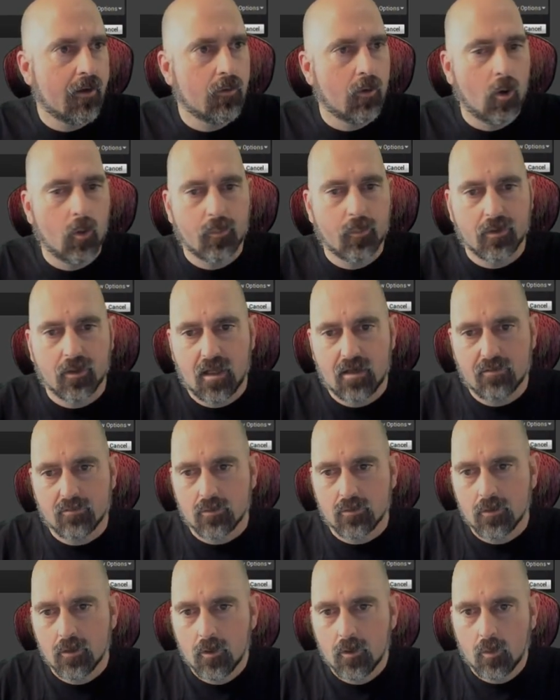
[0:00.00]
File,
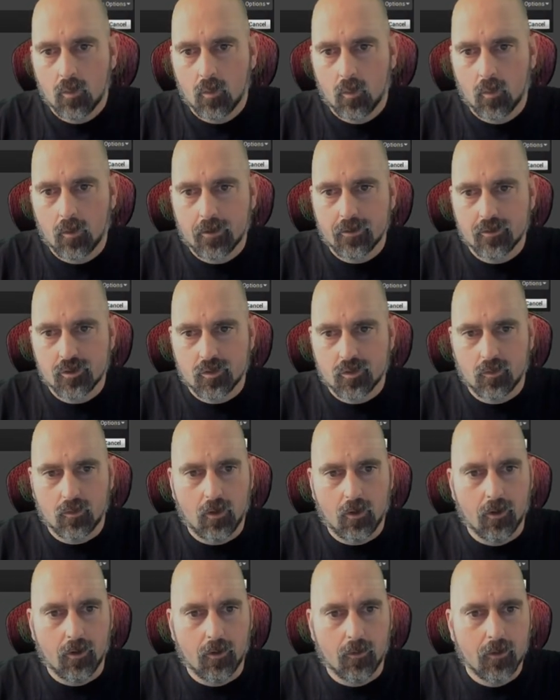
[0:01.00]
Open Level, or
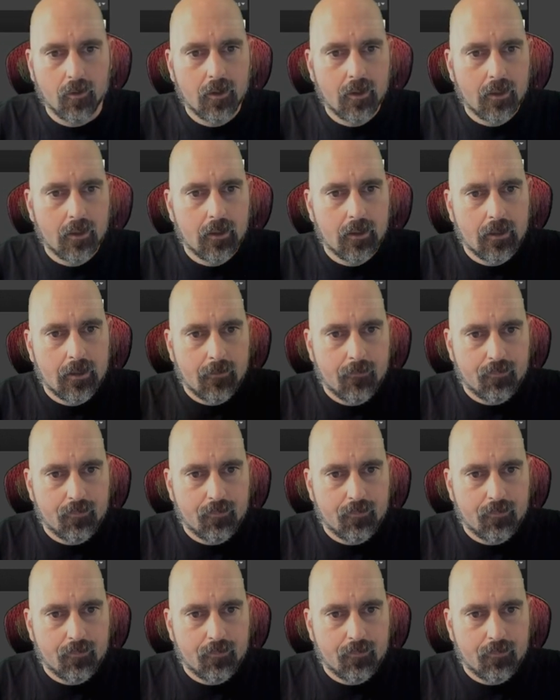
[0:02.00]
Control O.